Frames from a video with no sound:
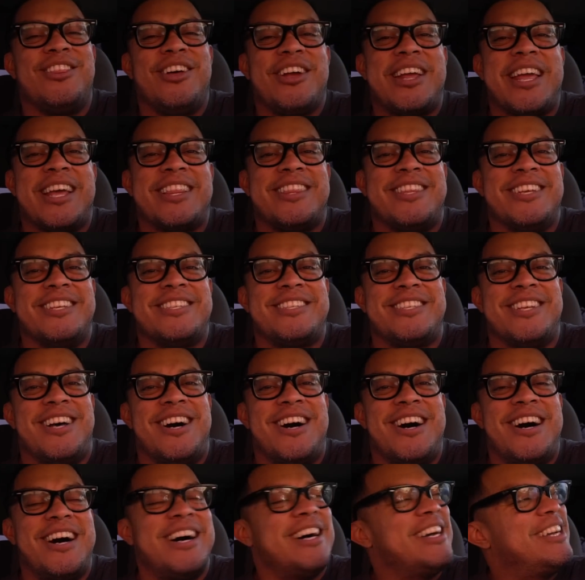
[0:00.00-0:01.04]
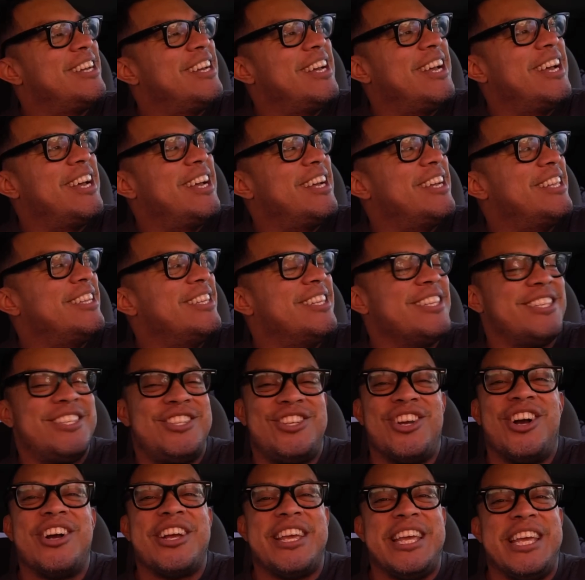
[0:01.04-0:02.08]
look at this this
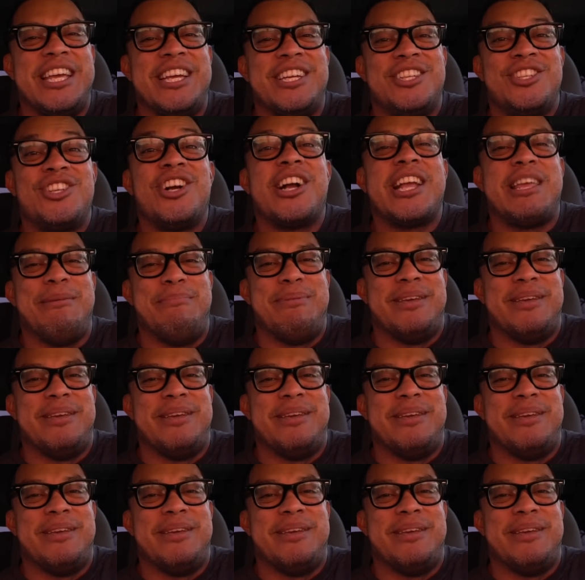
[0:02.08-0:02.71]
chunky